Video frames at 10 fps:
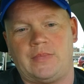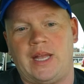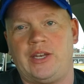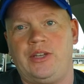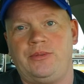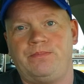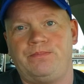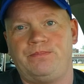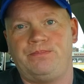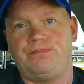I do.
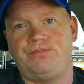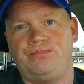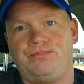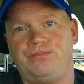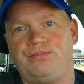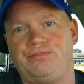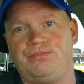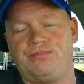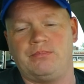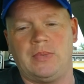
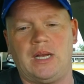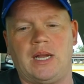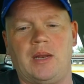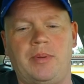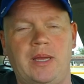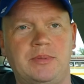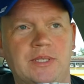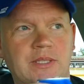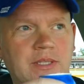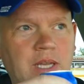But I got a
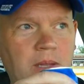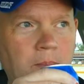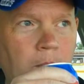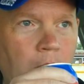Pepsi instead.